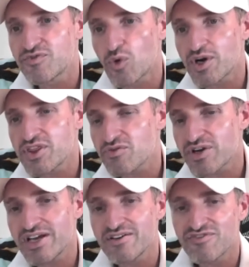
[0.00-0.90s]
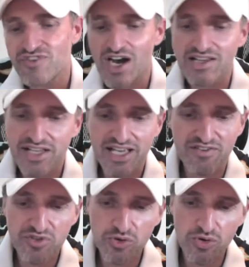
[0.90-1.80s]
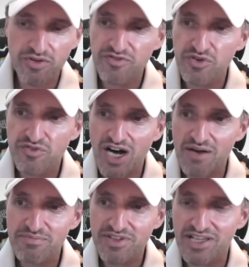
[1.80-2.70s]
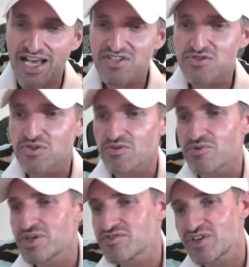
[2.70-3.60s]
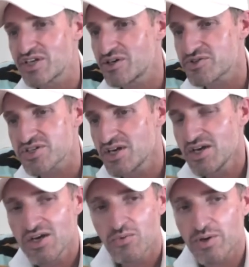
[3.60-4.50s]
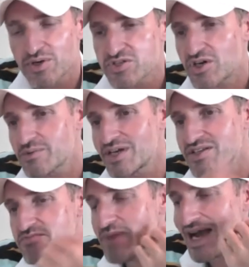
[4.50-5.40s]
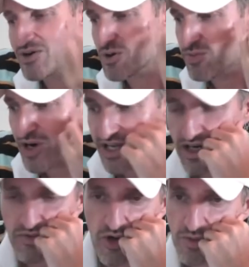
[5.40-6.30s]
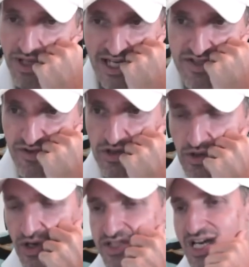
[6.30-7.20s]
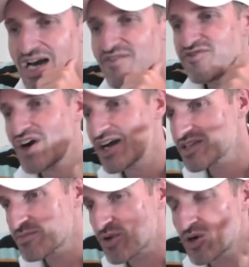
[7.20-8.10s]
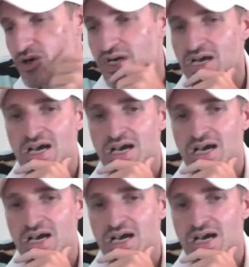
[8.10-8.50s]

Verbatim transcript: 43, finally, again, if you've gotten the last 2-3 weeks videos, we've been talking about this macro break on Roblox for a long time. Finally broke.